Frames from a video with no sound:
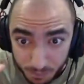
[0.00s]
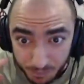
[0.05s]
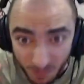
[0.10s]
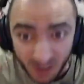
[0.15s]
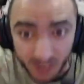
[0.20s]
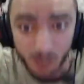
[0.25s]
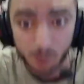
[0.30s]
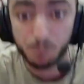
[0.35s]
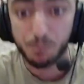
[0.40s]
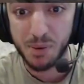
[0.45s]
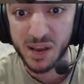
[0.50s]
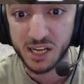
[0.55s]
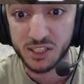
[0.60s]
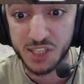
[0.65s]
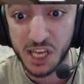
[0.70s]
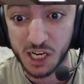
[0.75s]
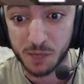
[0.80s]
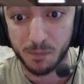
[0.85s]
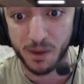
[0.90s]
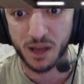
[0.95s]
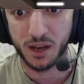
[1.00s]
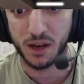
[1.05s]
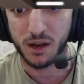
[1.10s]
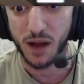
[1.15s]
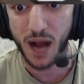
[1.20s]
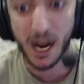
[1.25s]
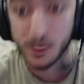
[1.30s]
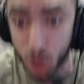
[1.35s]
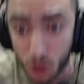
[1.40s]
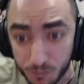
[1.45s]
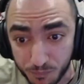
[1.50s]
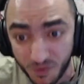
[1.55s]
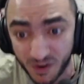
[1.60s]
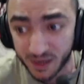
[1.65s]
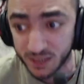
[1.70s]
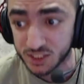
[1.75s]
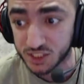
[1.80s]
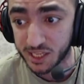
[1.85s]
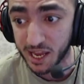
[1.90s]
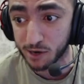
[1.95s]
fucking big dick, man. I don't
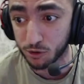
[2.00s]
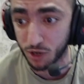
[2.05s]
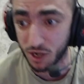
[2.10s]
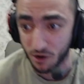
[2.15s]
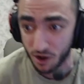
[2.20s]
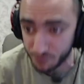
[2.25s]
fucking scared of